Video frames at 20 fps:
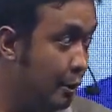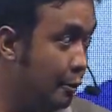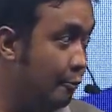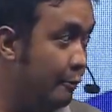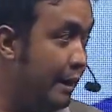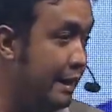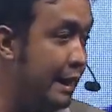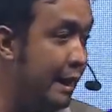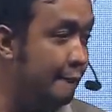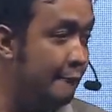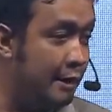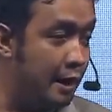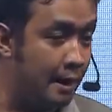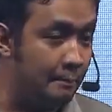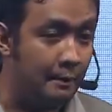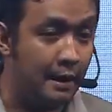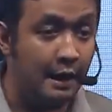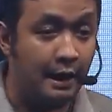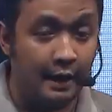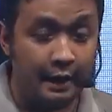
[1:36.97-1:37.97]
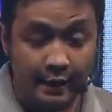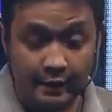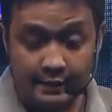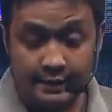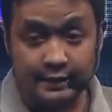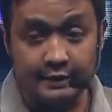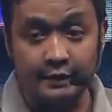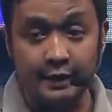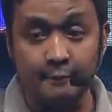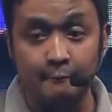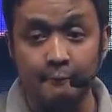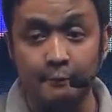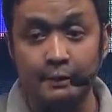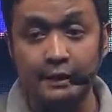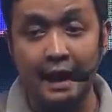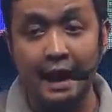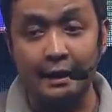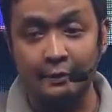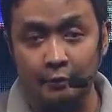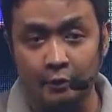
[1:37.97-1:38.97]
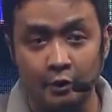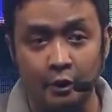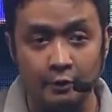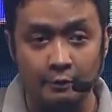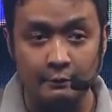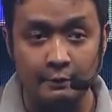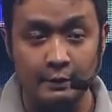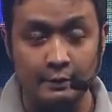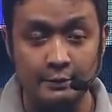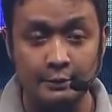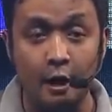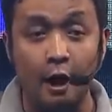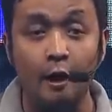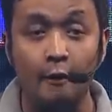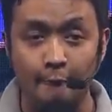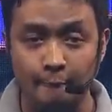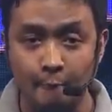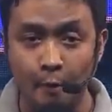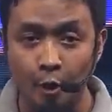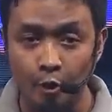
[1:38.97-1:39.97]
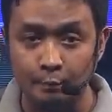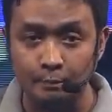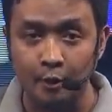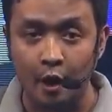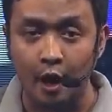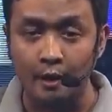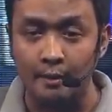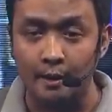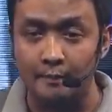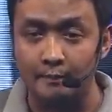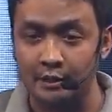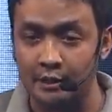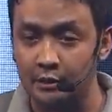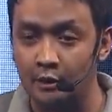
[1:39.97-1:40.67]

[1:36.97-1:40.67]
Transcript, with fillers: we develop a system that could solve both problems,